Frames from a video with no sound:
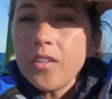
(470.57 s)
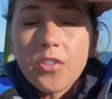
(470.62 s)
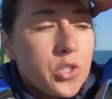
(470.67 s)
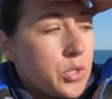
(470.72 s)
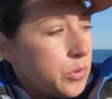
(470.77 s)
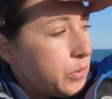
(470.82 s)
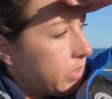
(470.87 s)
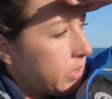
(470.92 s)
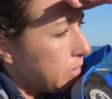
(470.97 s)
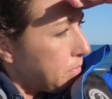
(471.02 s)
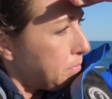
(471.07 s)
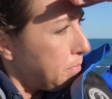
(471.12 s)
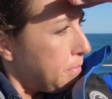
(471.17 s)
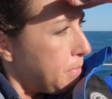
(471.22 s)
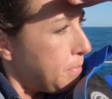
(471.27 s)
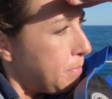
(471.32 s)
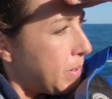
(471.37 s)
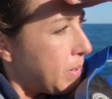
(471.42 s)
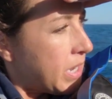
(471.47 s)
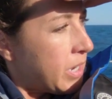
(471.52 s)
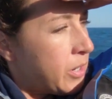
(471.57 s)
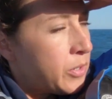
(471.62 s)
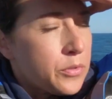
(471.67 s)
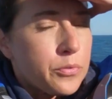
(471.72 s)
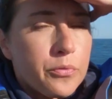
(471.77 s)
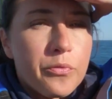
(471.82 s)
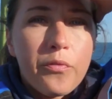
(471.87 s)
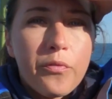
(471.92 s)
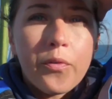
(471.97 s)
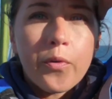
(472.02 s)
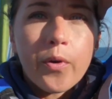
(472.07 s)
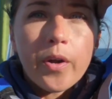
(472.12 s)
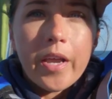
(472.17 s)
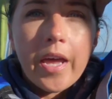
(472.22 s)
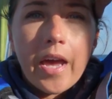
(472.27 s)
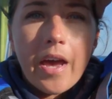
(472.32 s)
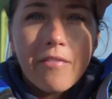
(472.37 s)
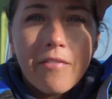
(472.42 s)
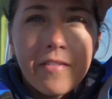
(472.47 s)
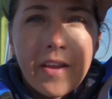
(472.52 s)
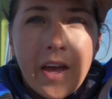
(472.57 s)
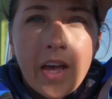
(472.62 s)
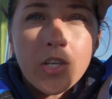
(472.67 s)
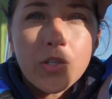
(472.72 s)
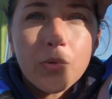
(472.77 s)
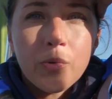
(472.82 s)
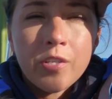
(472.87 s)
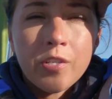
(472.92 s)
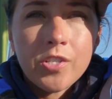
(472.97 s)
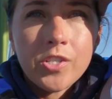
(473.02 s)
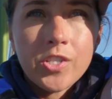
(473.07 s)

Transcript: doing about 4.5 knots, which